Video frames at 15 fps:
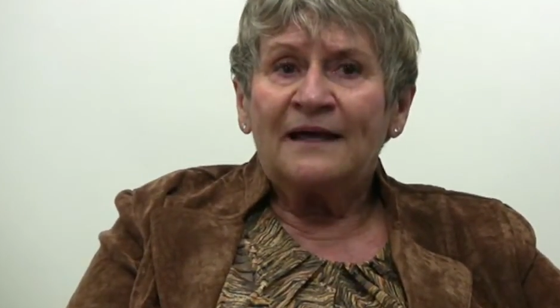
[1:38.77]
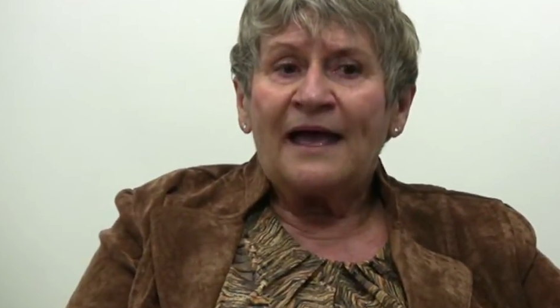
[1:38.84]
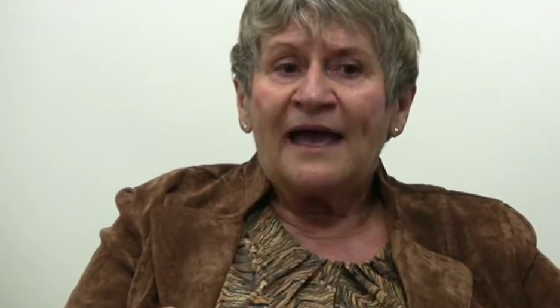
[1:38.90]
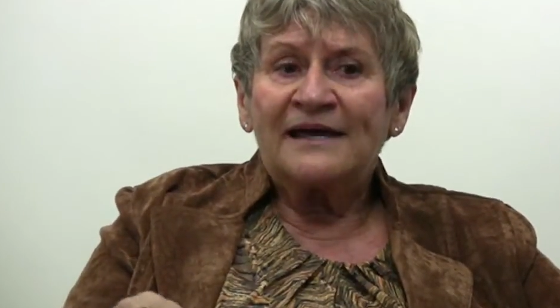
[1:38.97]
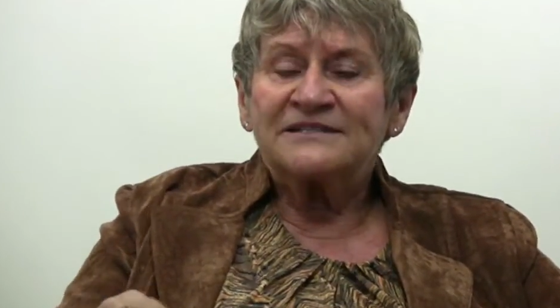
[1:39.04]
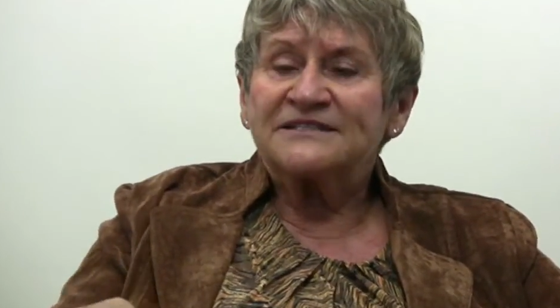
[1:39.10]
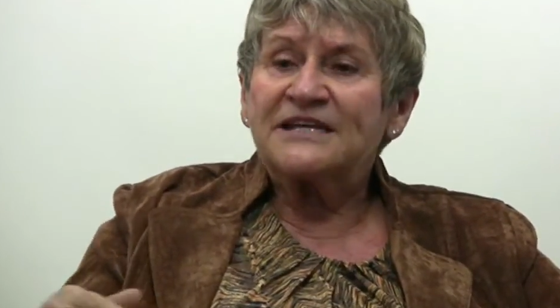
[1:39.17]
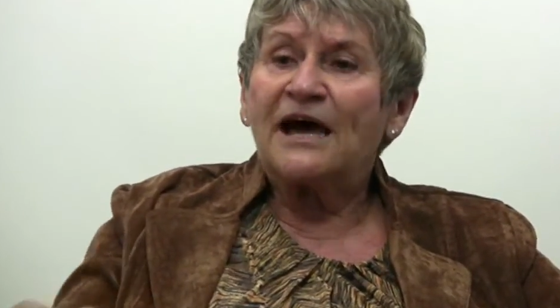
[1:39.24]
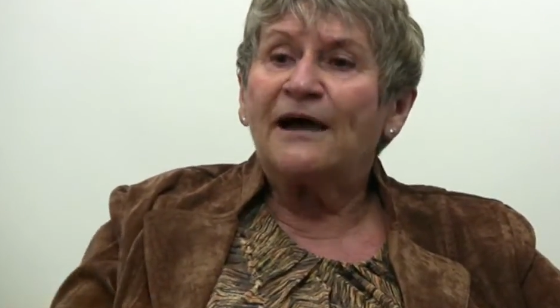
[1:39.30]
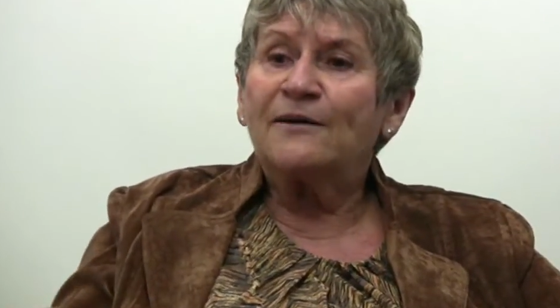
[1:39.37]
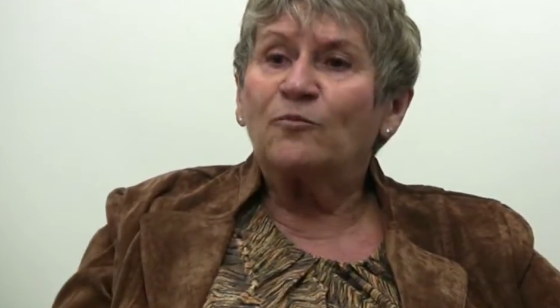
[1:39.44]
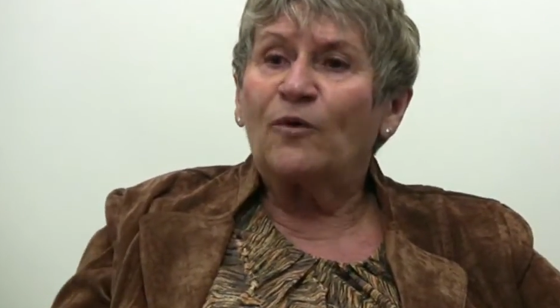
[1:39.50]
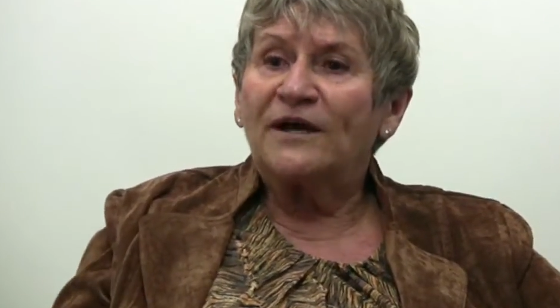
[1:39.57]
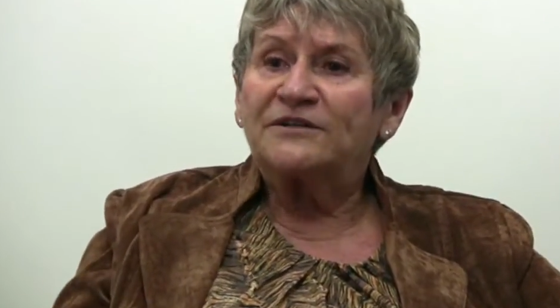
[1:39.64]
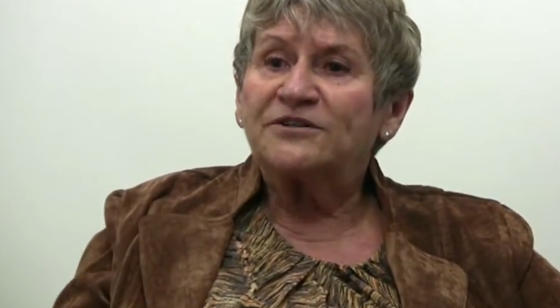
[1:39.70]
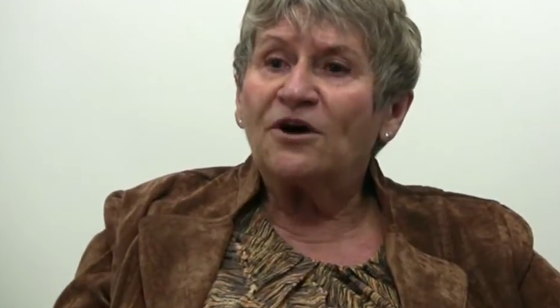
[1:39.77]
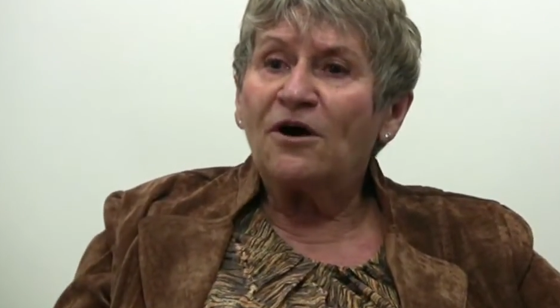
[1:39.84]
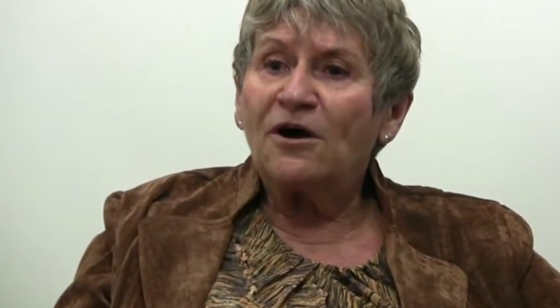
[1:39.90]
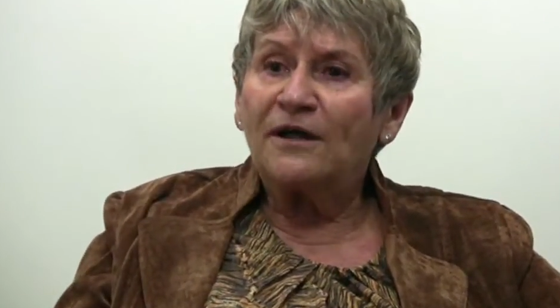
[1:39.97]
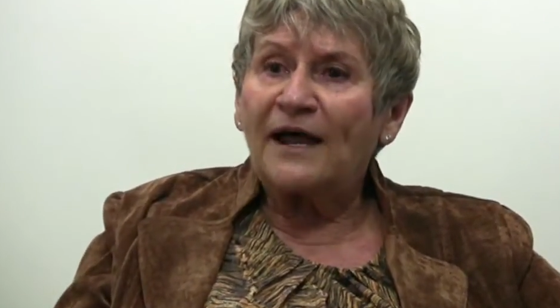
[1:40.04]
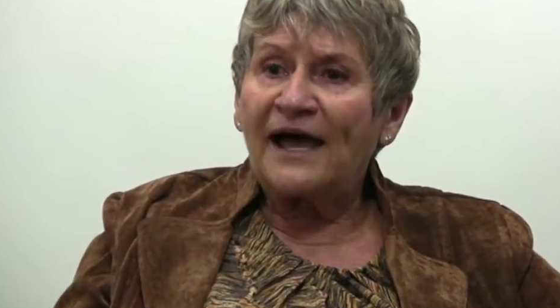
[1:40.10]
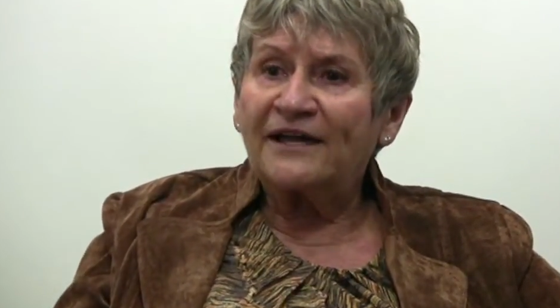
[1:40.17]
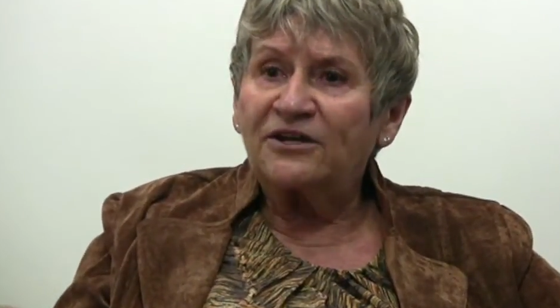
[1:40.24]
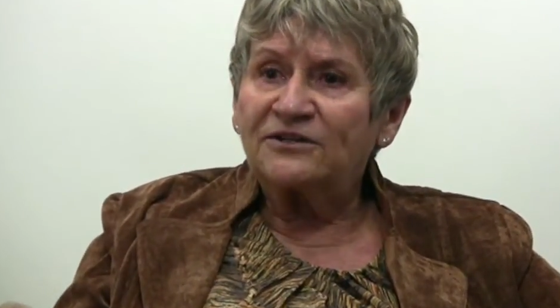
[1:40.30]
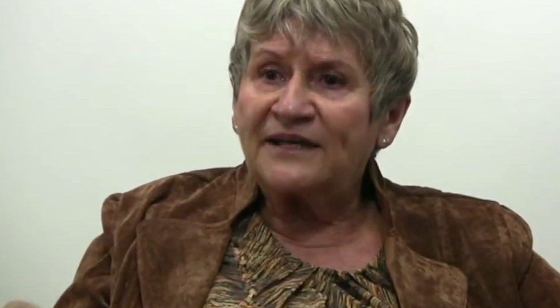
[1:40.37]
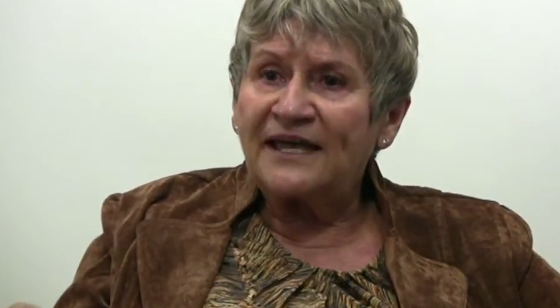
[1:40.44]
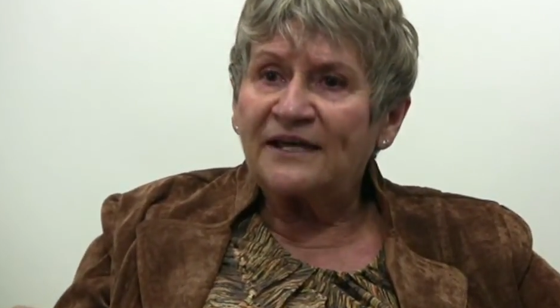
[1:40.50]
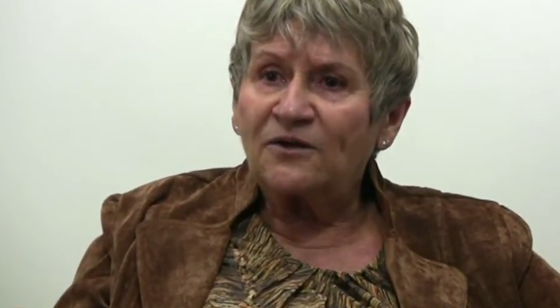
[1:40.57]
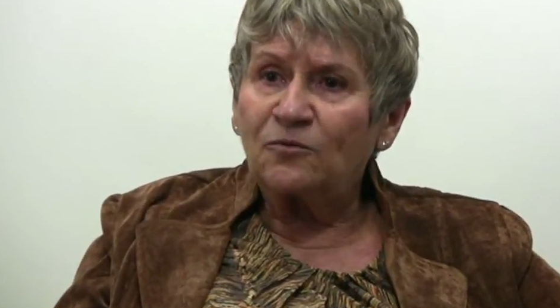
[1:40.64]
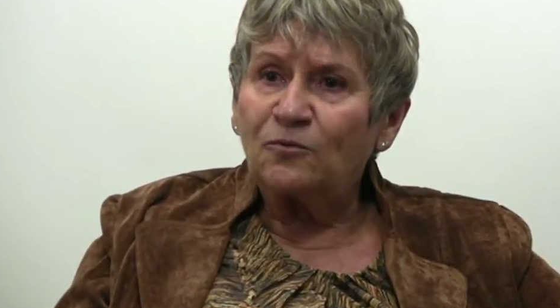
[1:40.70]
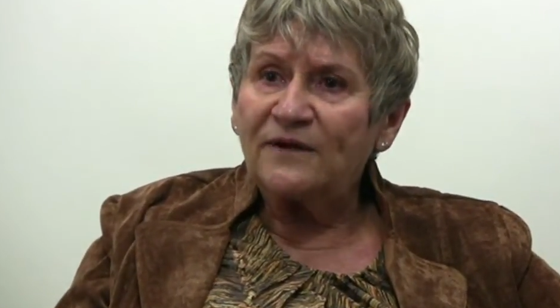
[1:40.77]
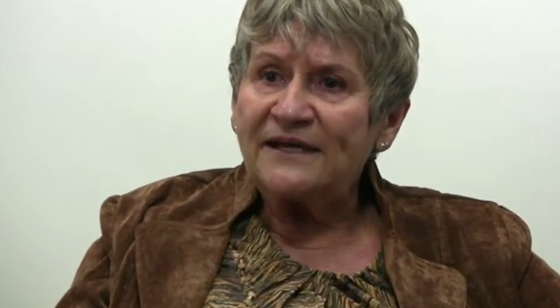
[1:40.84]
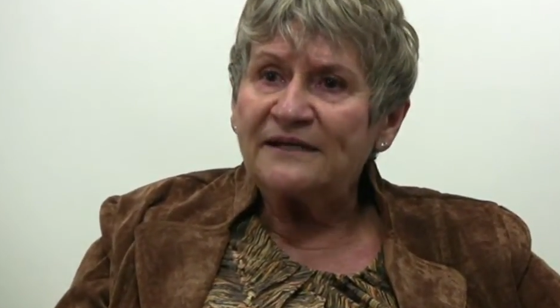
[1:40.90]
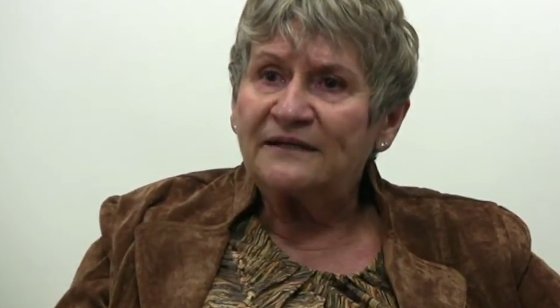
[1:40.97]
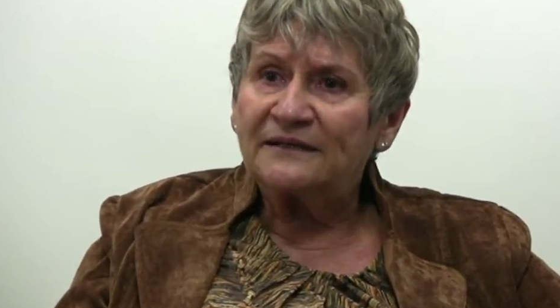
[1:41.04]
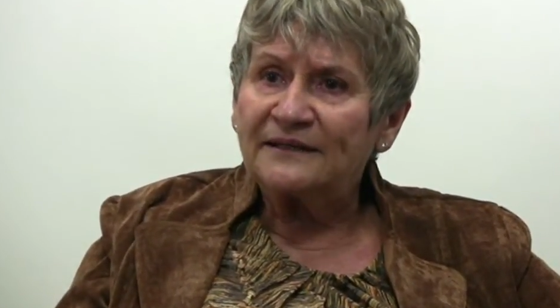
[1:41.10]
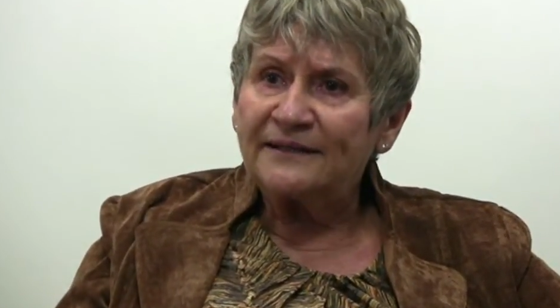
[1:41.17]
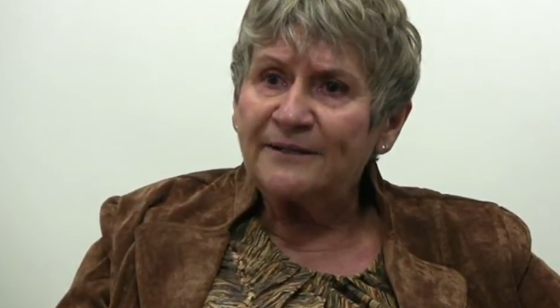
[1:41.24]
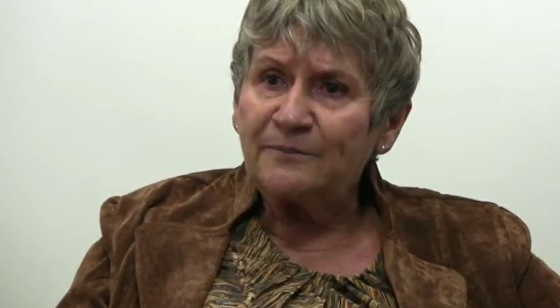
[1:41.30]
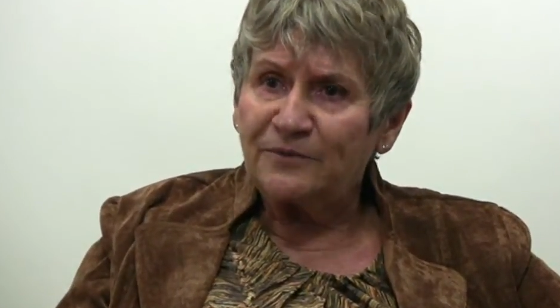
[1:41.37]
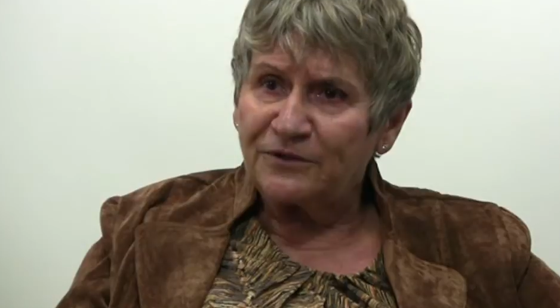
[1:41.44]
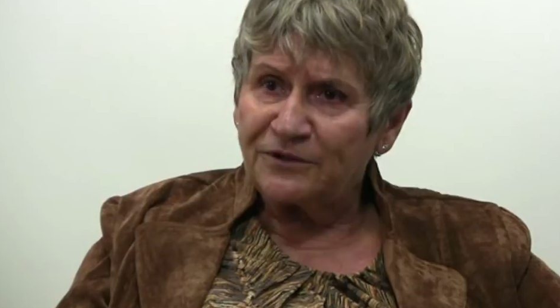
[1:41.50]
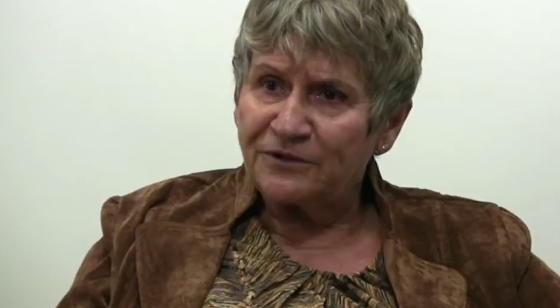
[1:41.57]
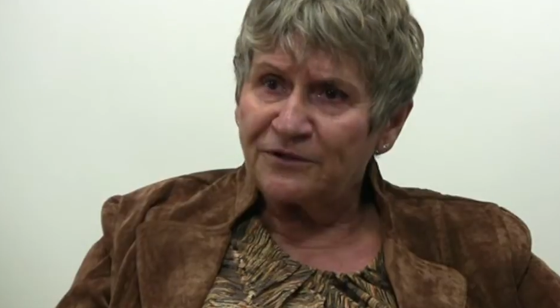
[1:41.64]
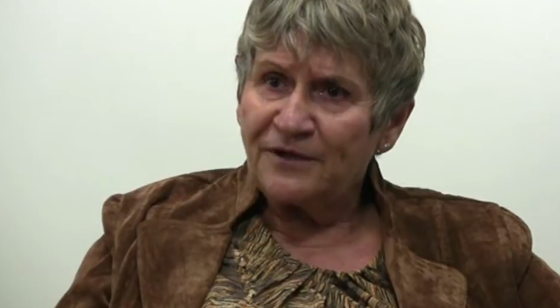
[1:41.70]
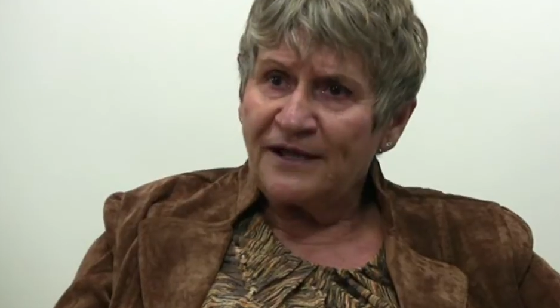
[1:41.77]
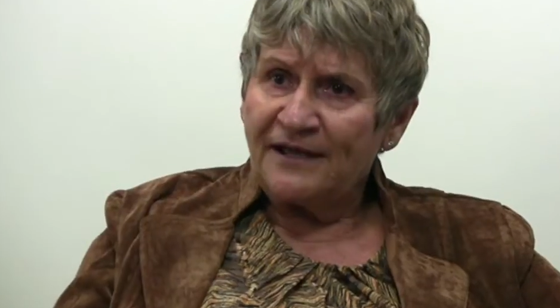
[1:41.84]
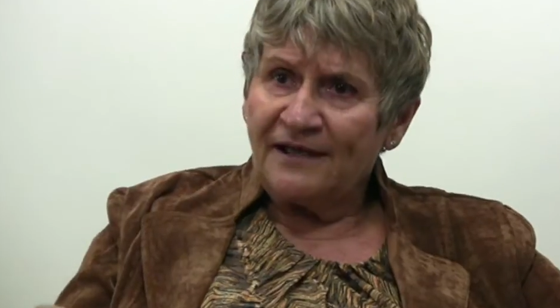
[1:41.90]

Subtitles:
as time went on, I could get a wee glimmer